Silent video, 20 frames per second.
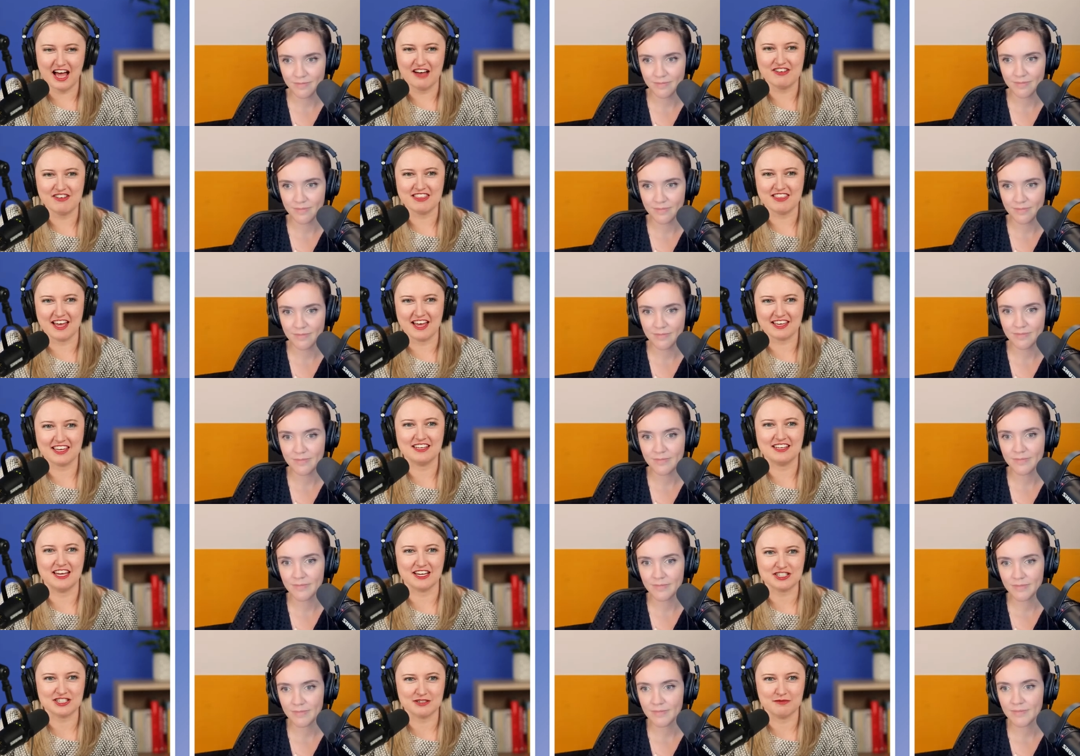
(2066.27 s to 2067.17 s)
Speaker 1: having that
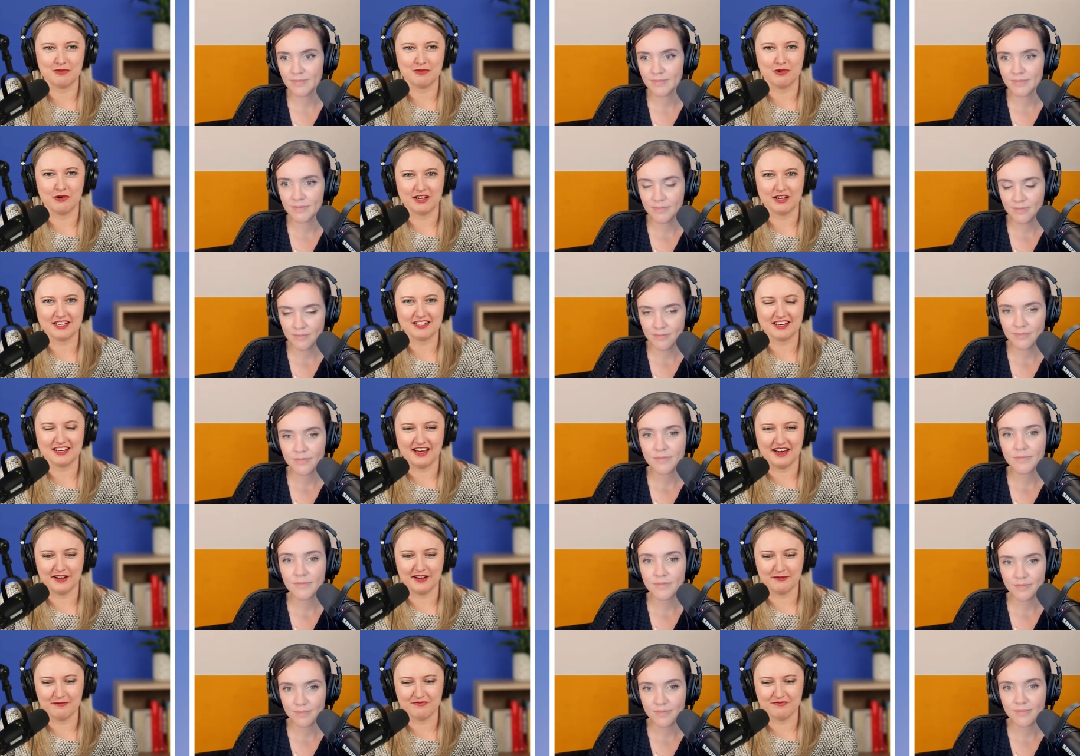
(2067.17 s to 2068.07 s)
connection point,
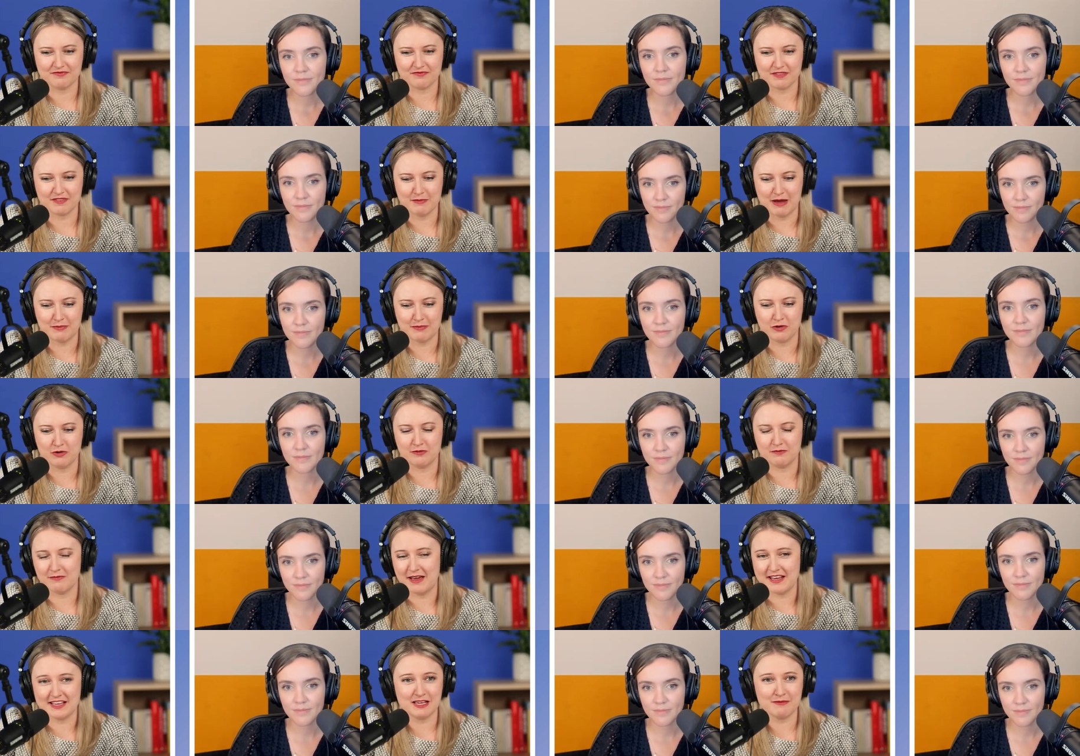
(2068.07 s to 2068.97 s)
um,
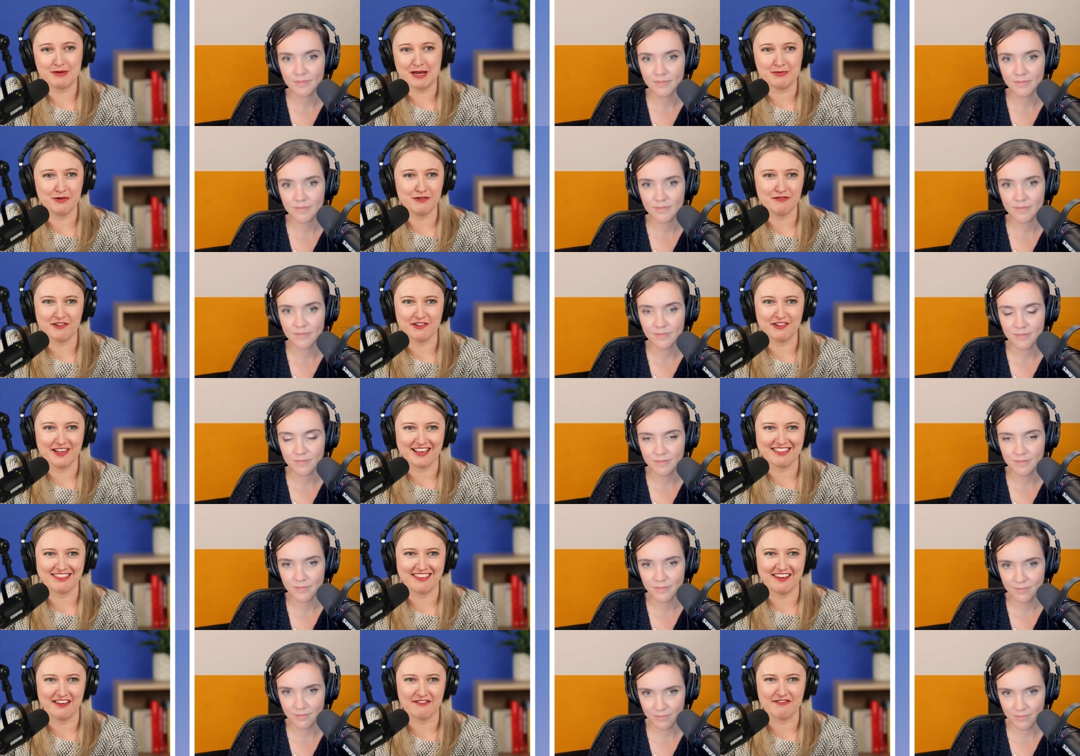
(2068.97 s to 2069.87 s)
people, making people feel
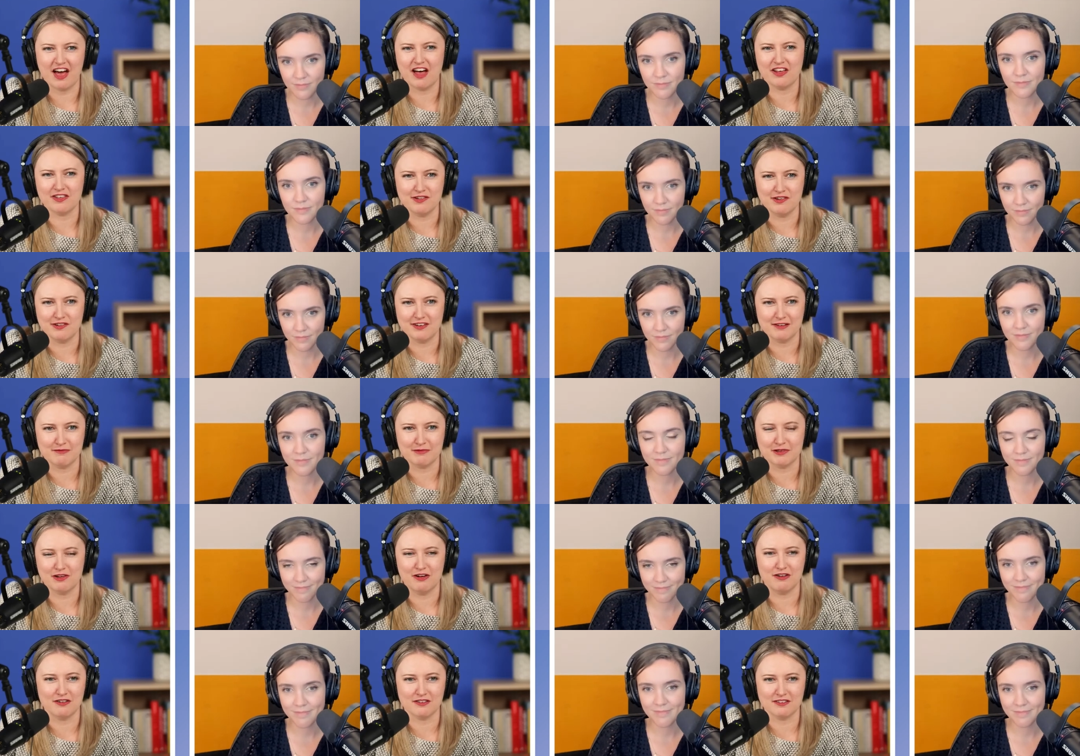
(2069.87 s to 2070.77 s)
like they're valued
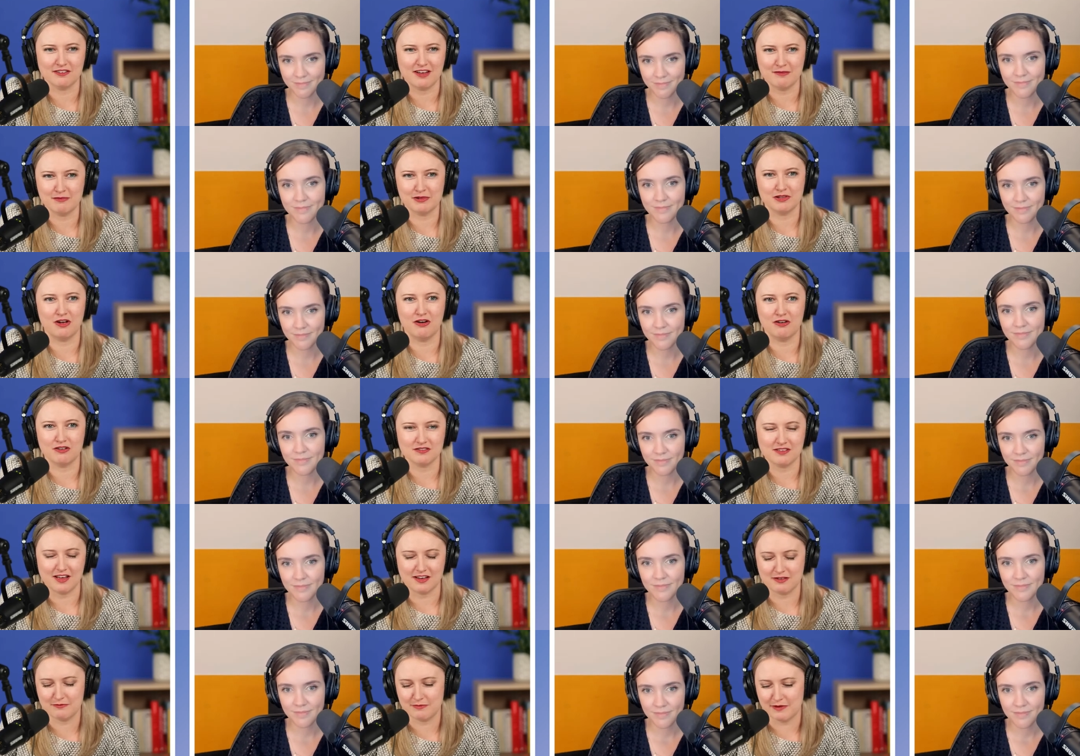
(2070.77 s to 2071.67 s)
and belong and
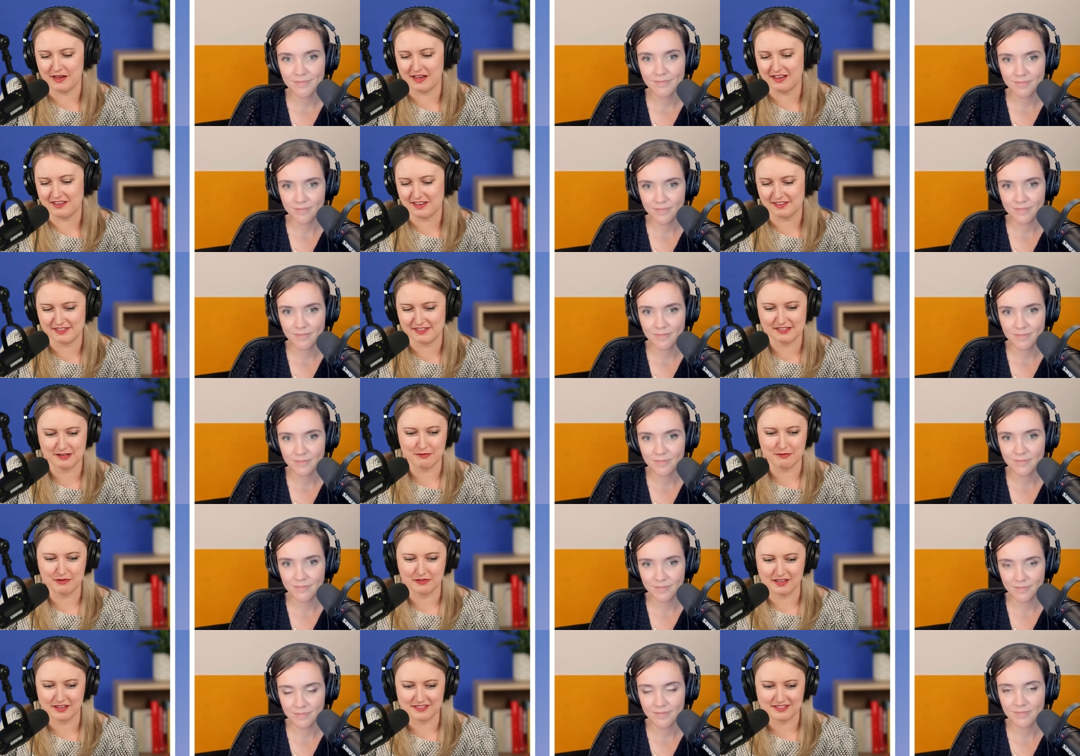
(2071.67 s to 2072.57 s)
belong. That could be as
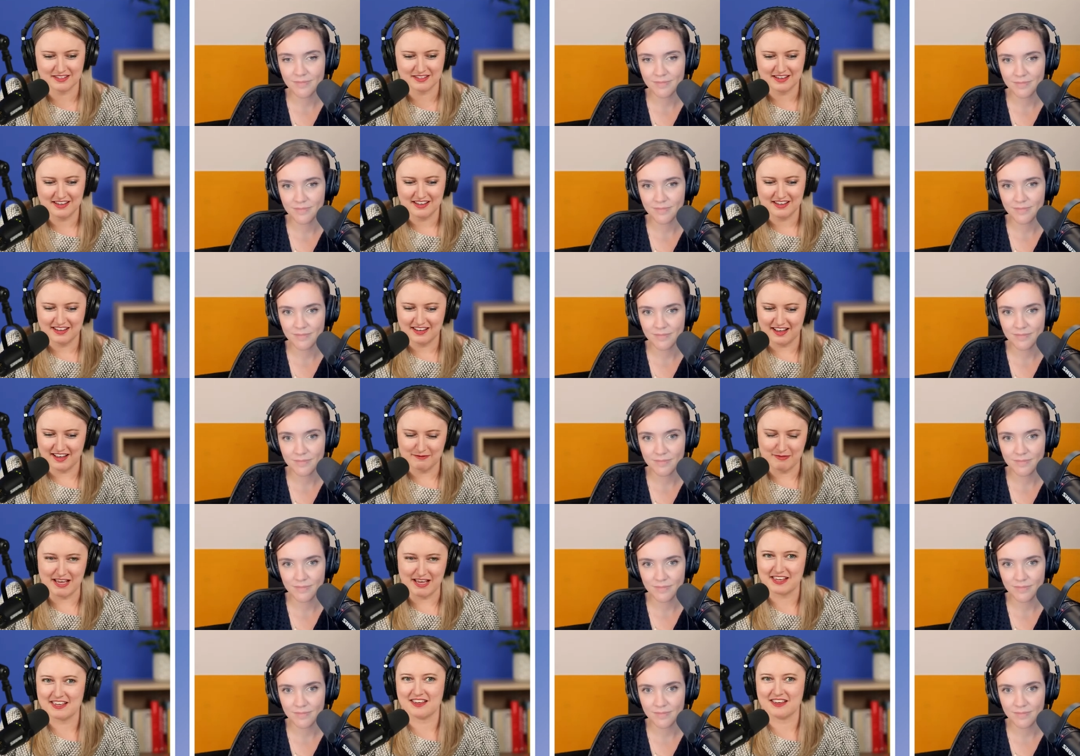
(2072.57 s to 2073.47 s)
simple as
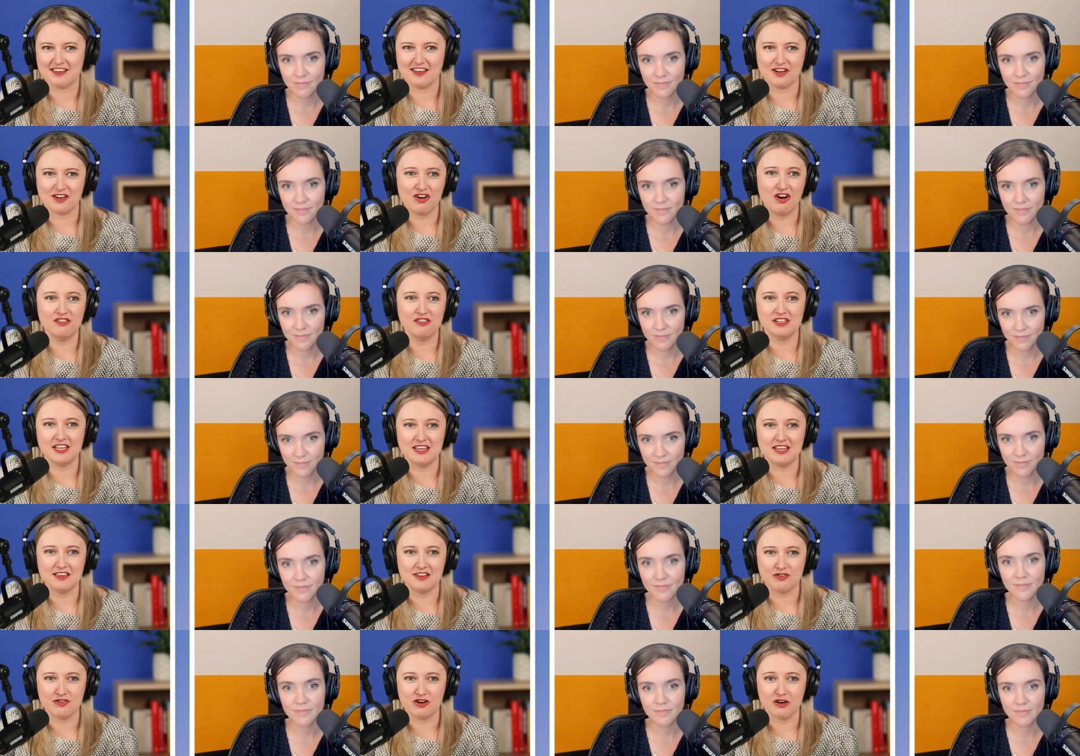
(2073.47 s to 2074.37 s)
making a
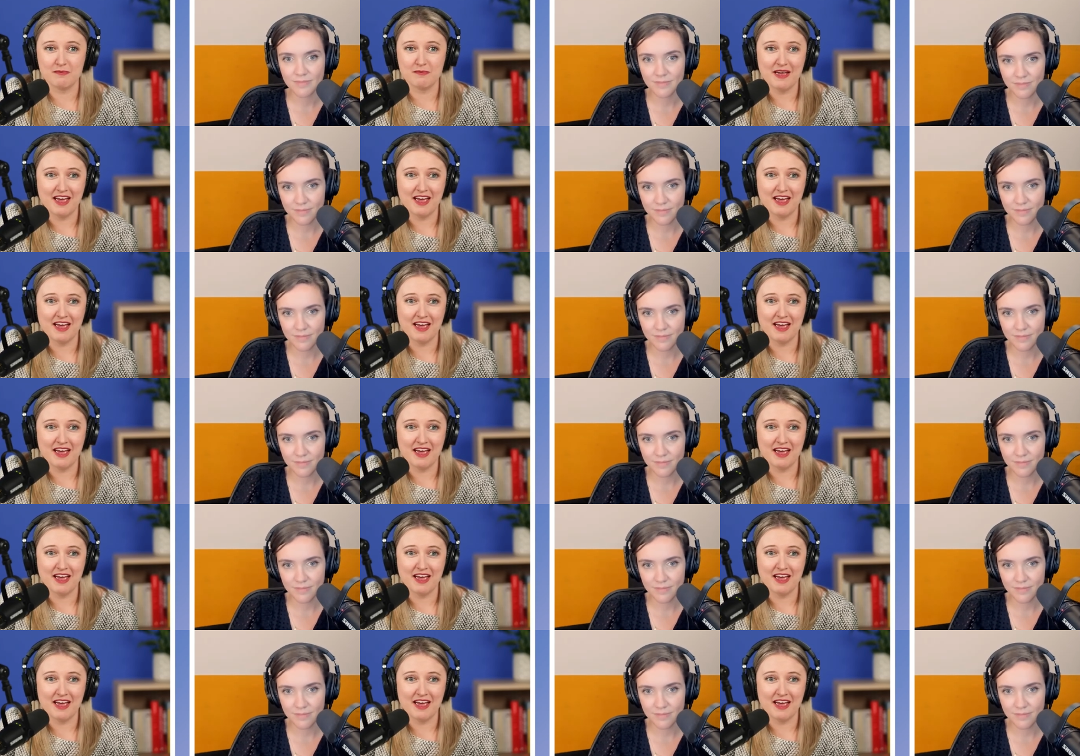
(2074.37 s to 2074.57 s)
colleague or a